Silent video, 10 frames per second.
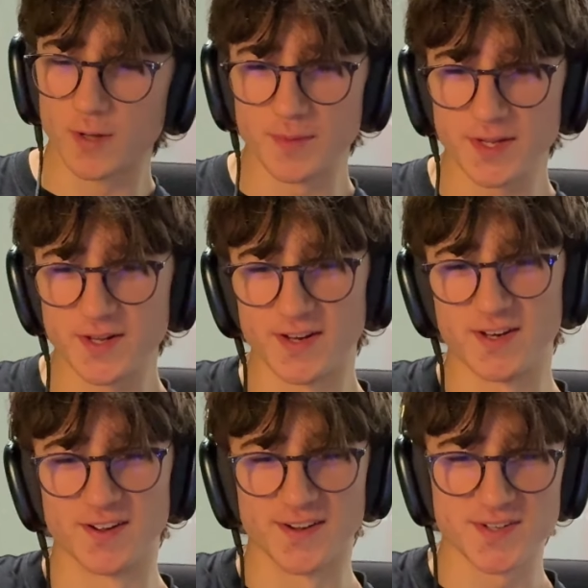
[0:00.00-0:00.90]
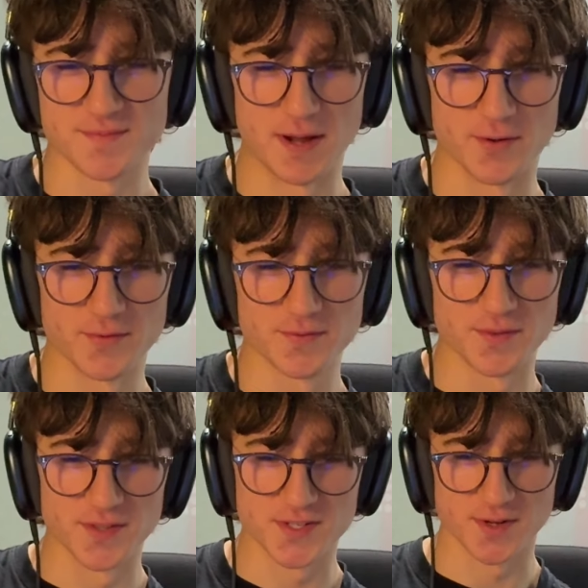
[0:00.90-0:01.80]
I immediately liked about
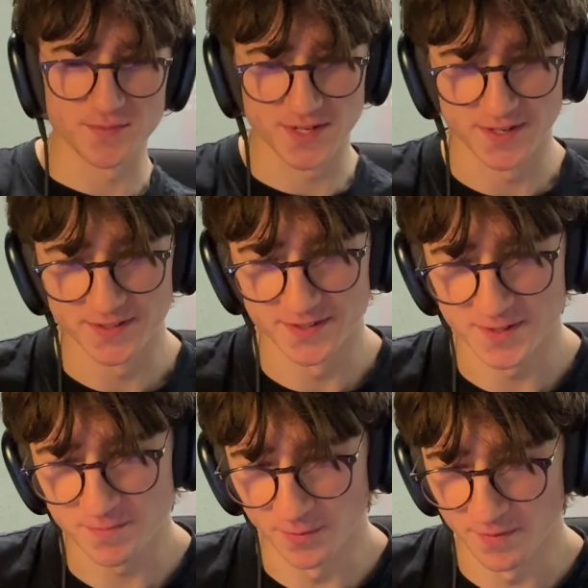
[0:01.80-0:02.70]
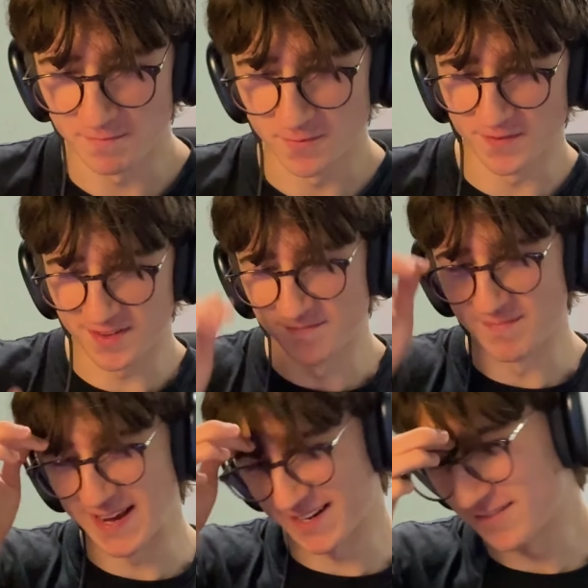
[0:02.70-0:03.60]
this update is probably the
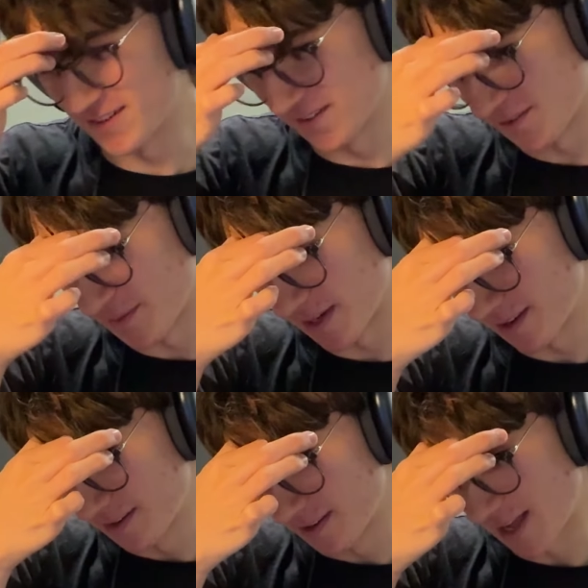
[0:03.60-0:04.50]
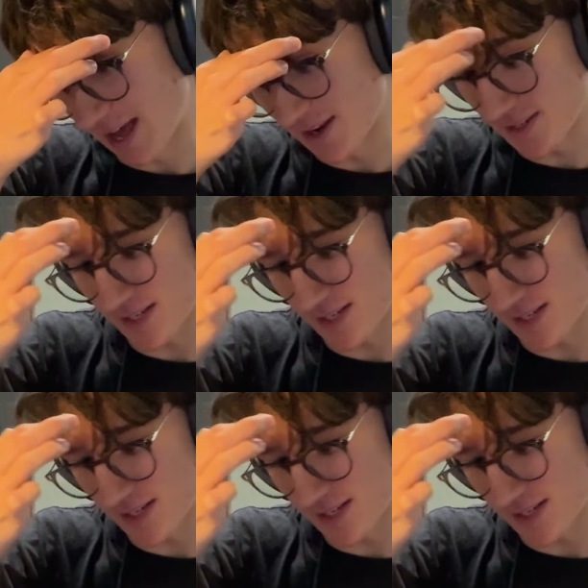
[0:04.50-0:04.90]
main thing for me, and it